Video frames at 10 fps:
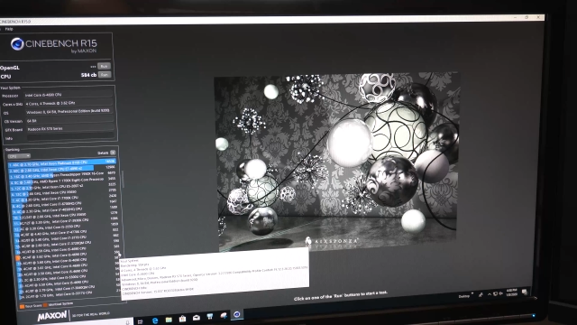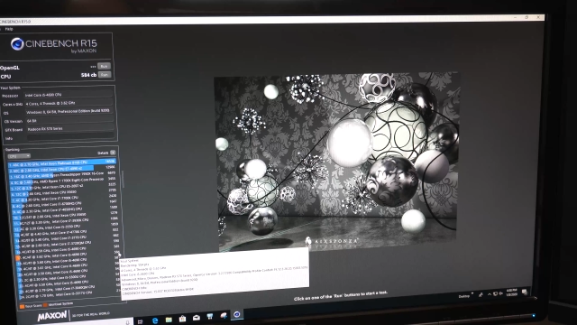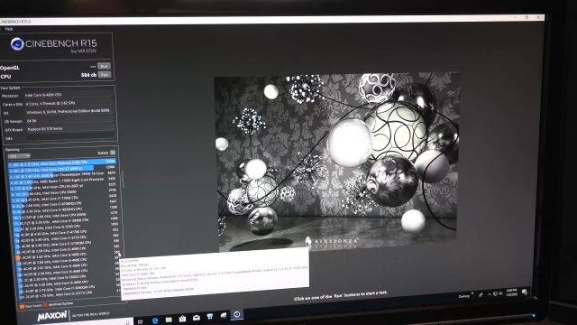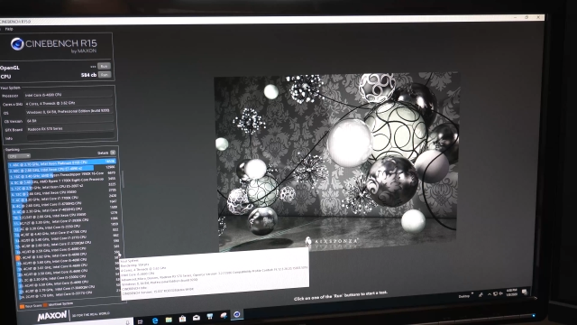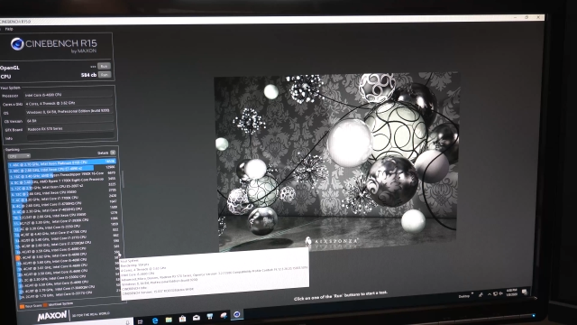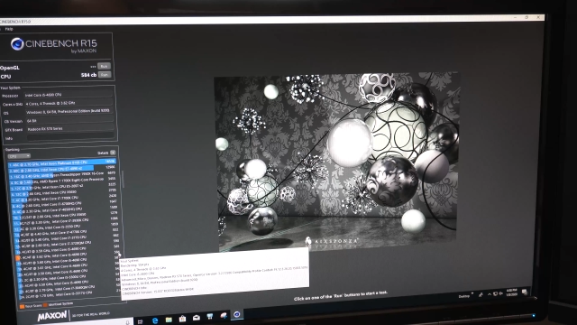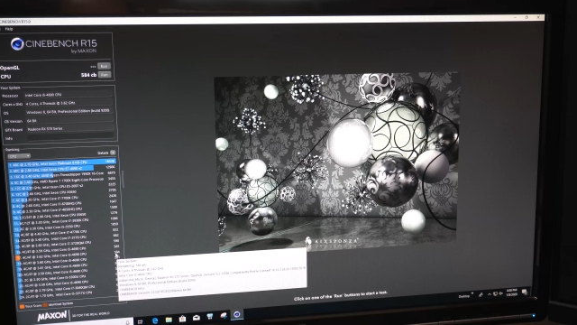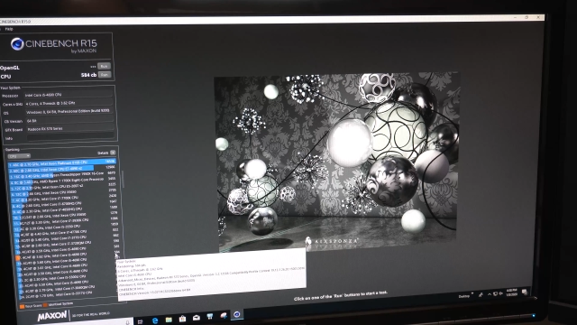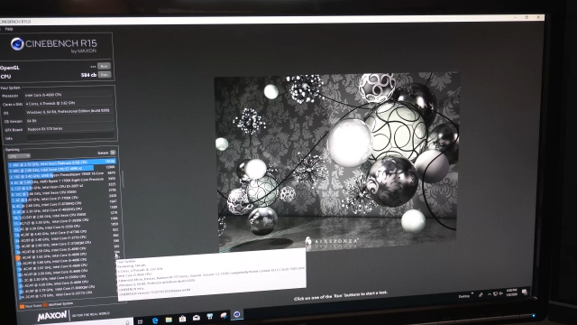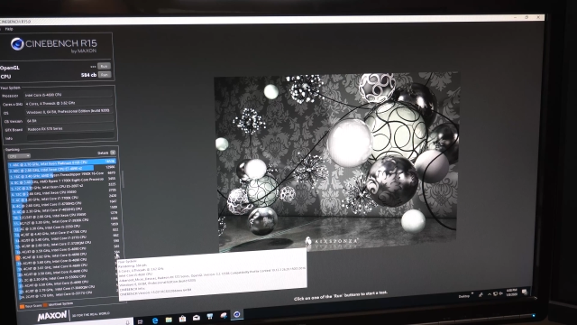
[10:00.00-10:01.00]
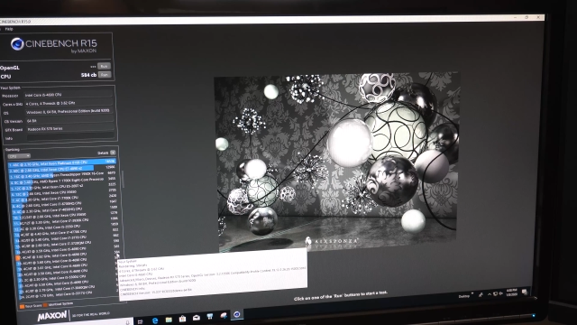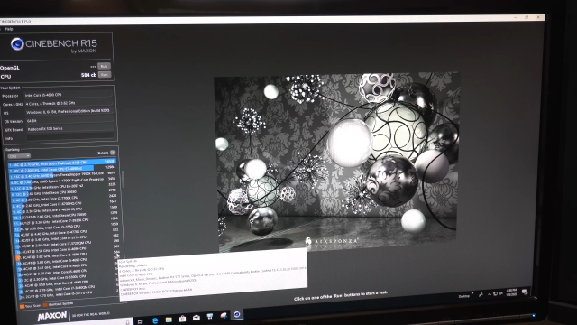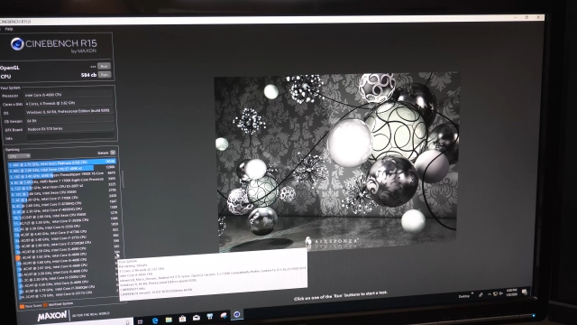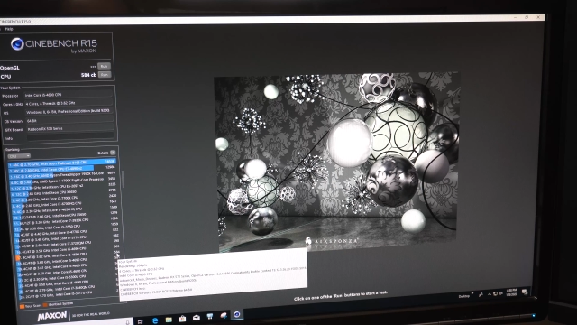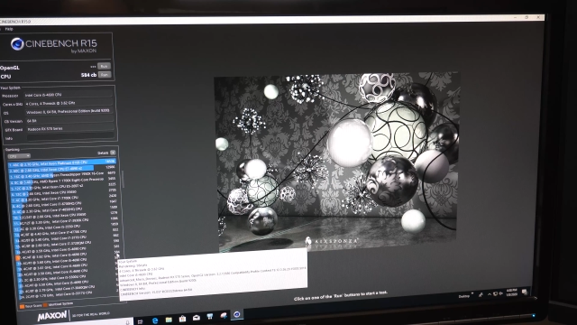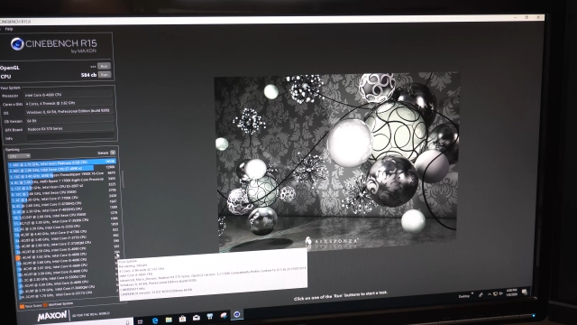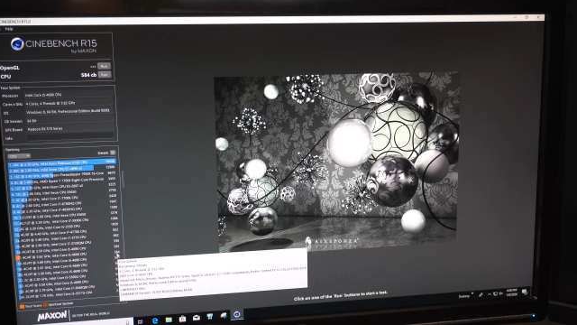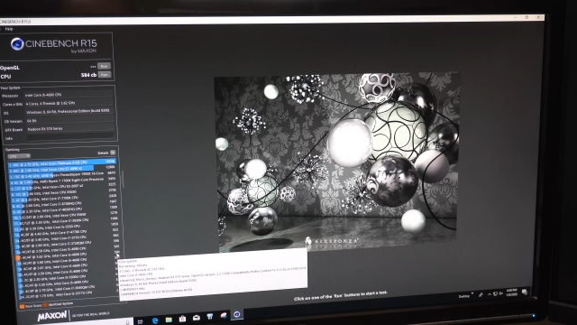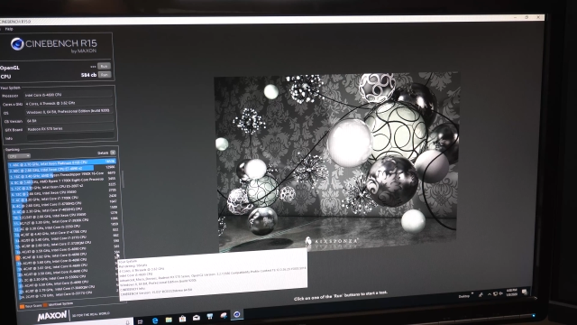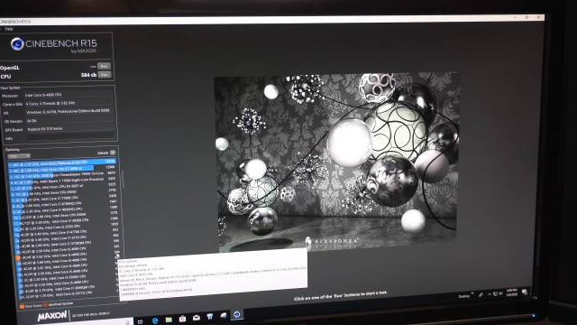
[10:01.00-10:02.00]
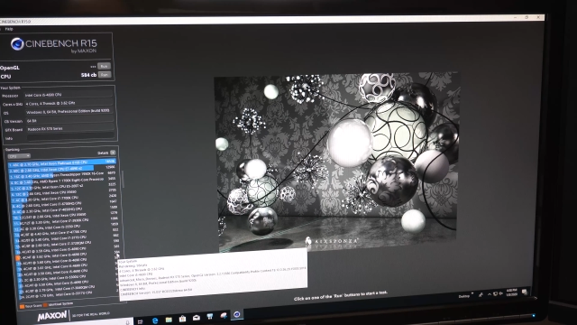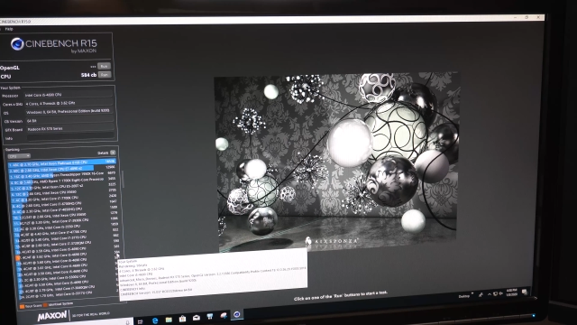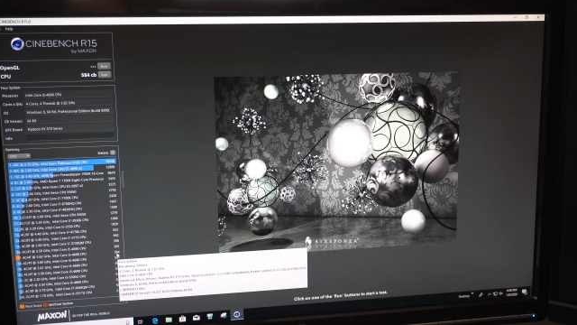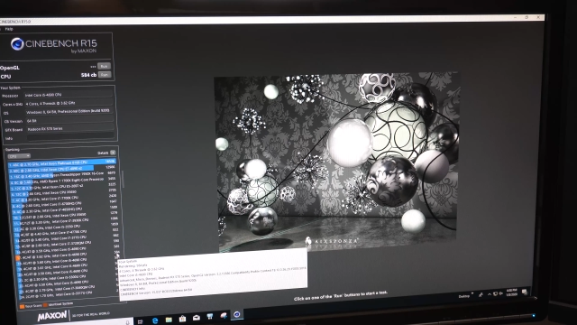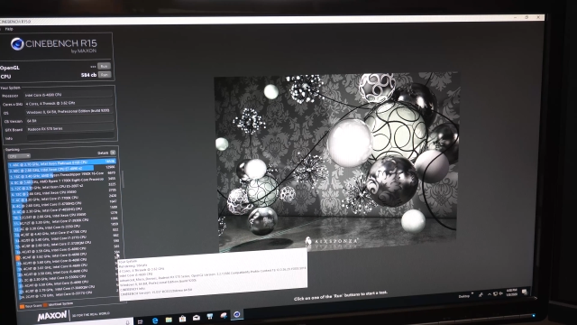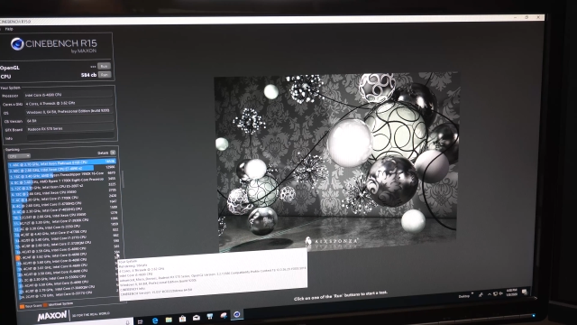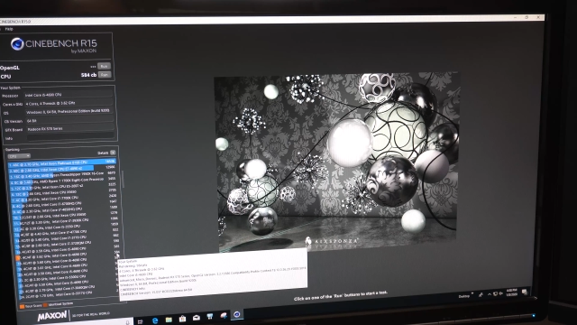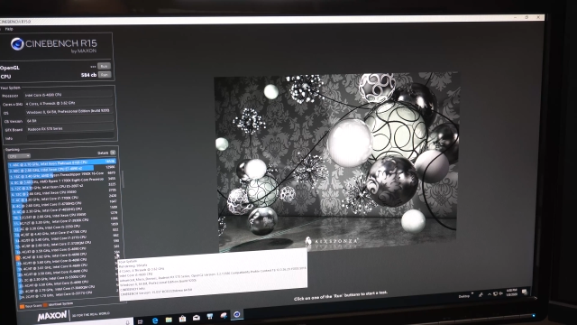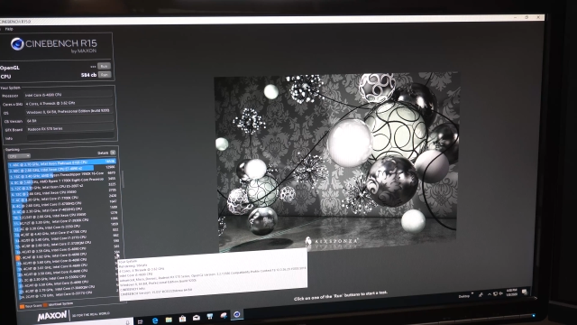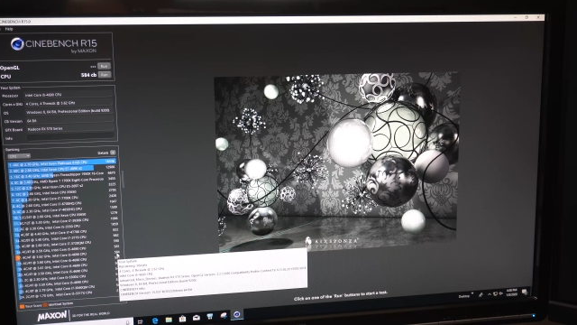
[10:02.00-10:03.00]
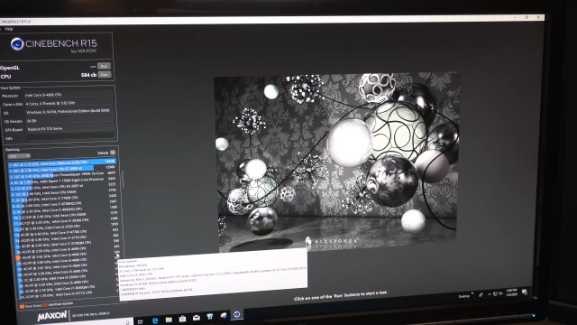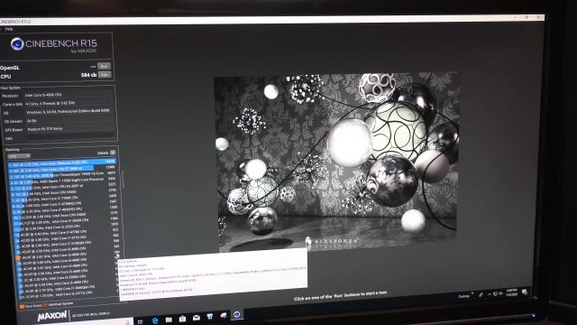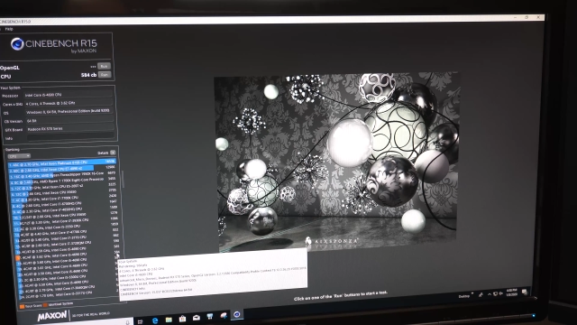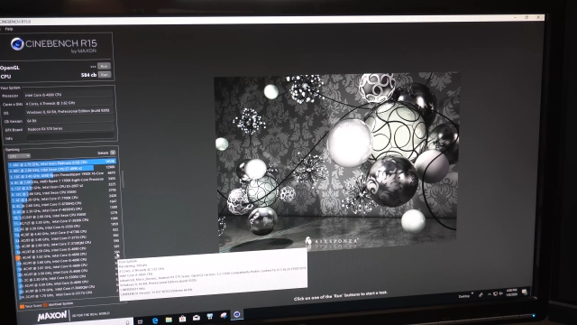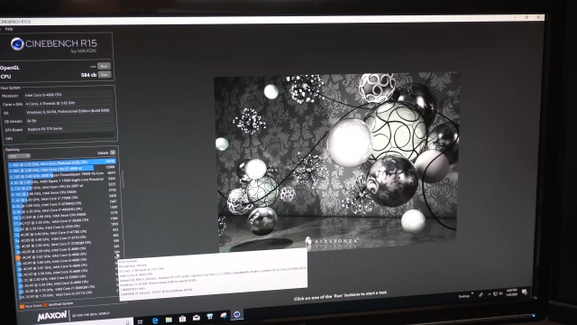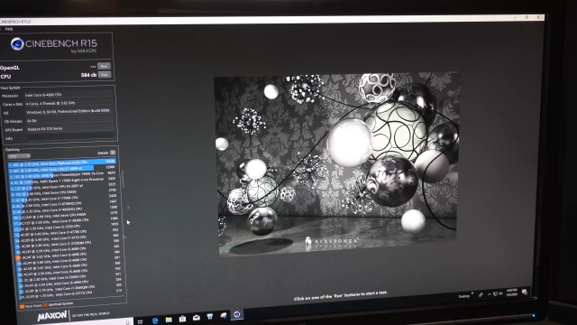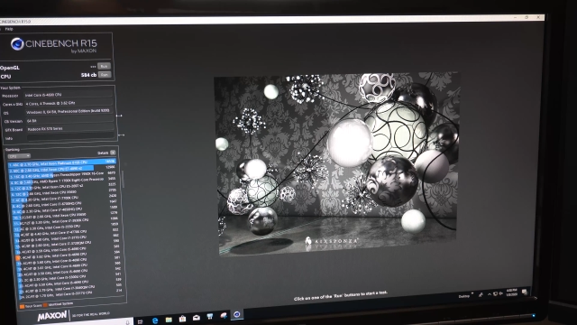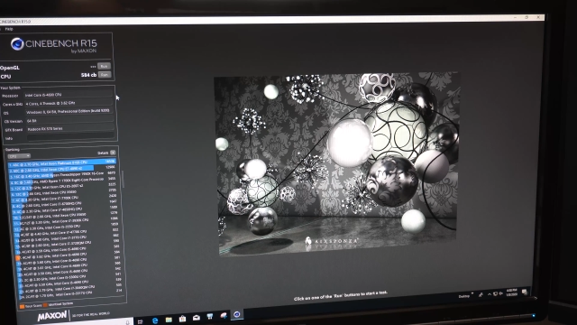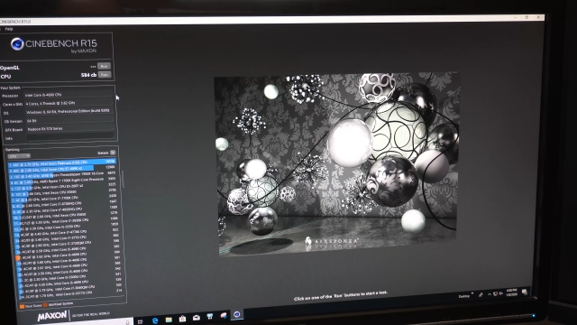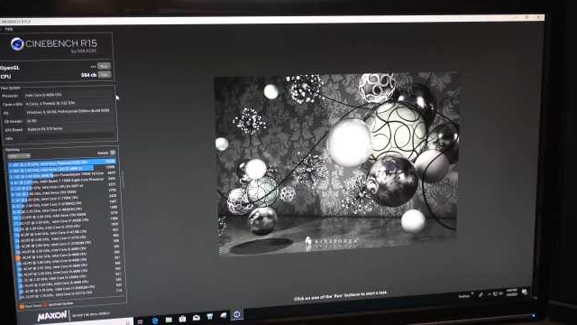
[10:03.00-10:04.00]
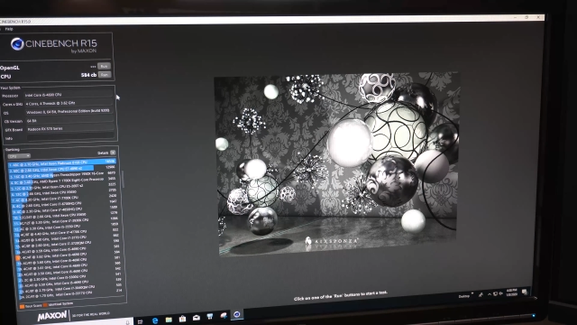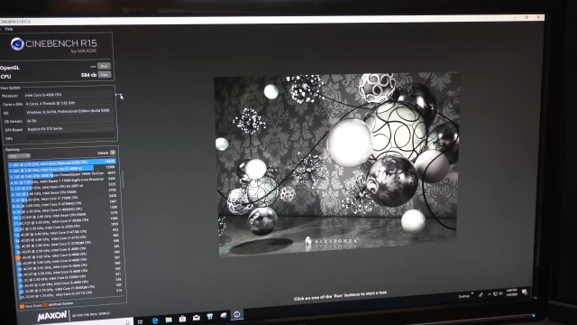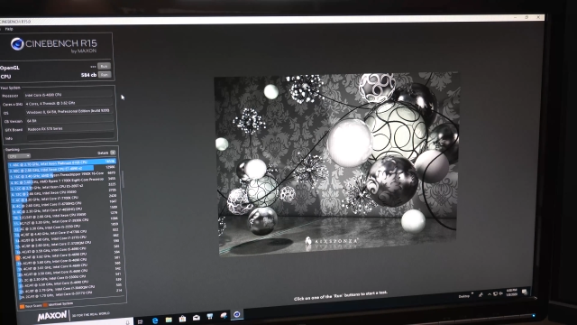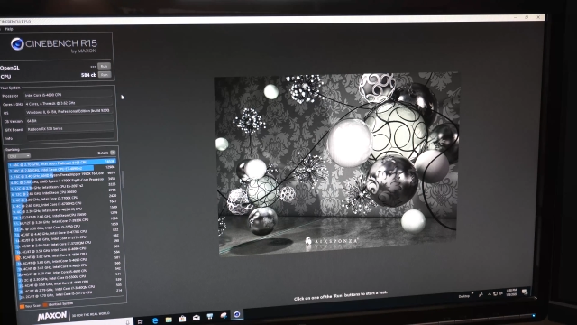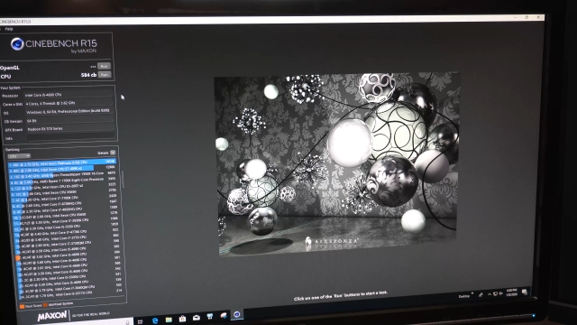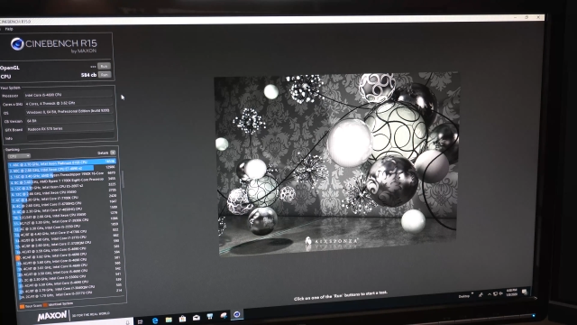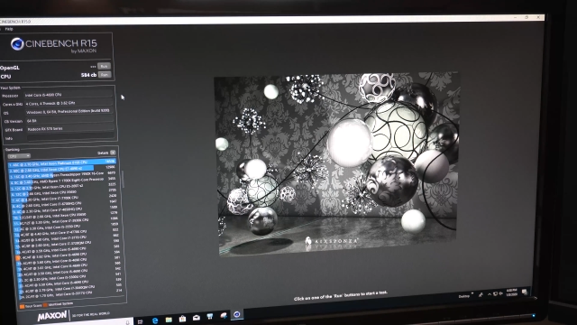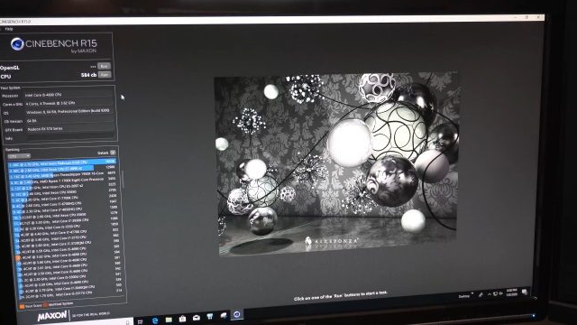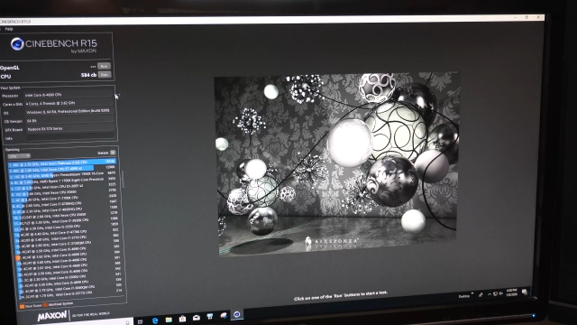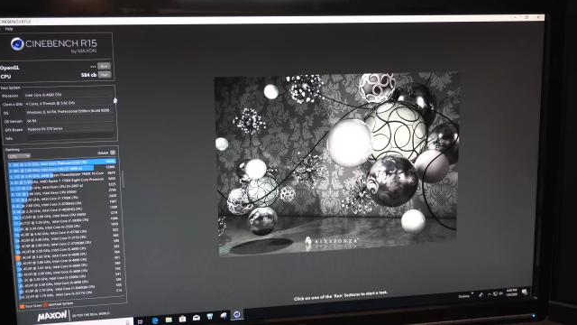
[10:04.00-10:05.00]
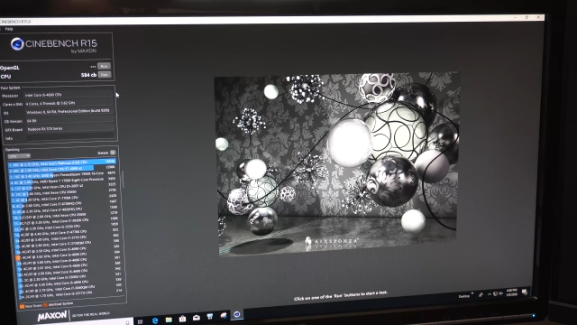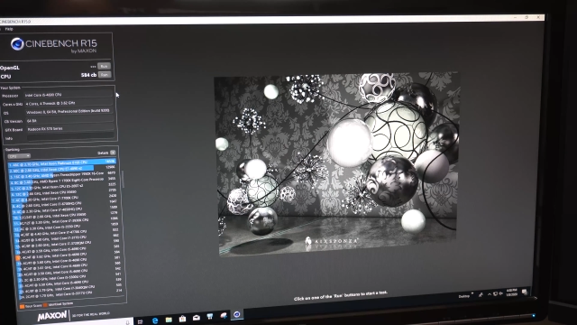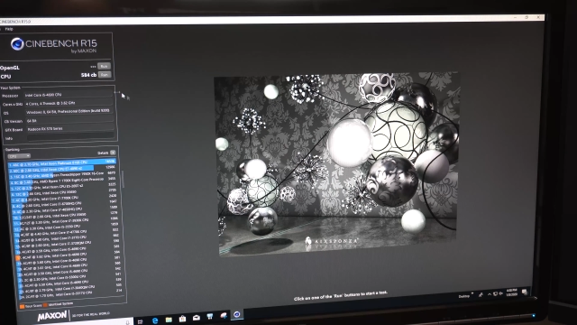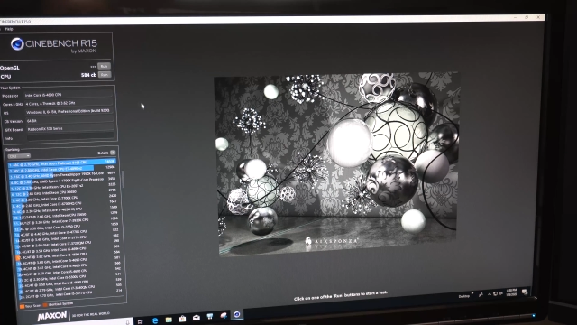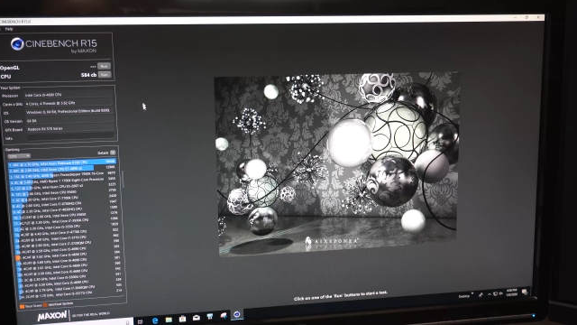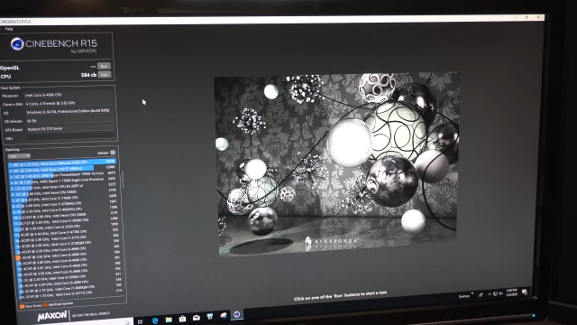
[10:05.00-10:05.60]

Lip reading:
No face is visible, so there are no lips to read.